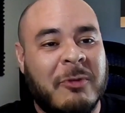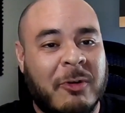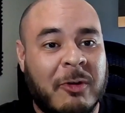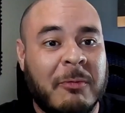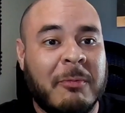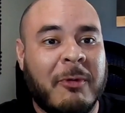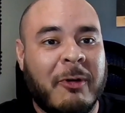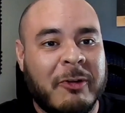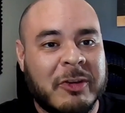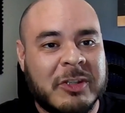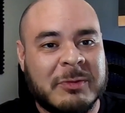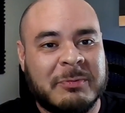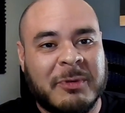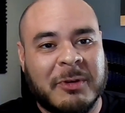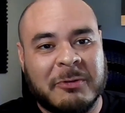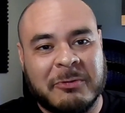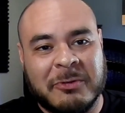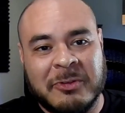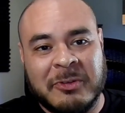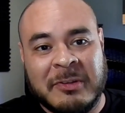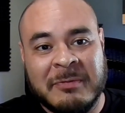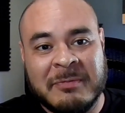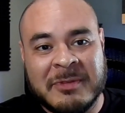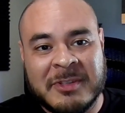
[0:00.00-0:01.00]
or multiple
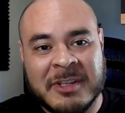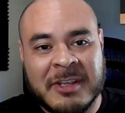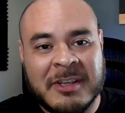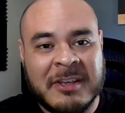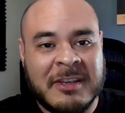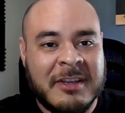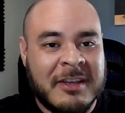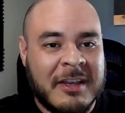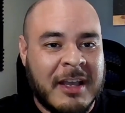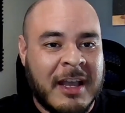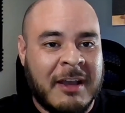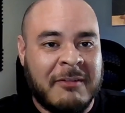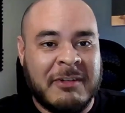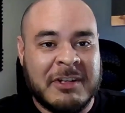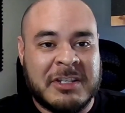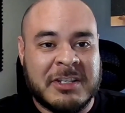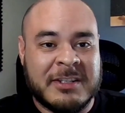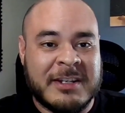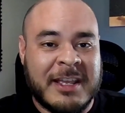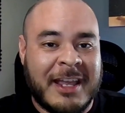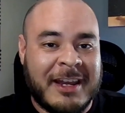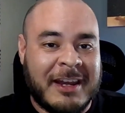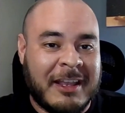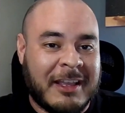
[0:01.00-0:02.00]
rooms of a
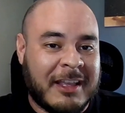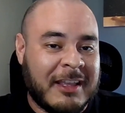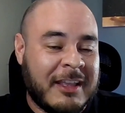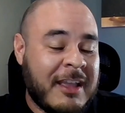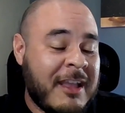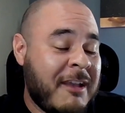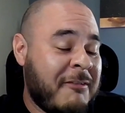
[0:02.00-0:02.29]
genetic.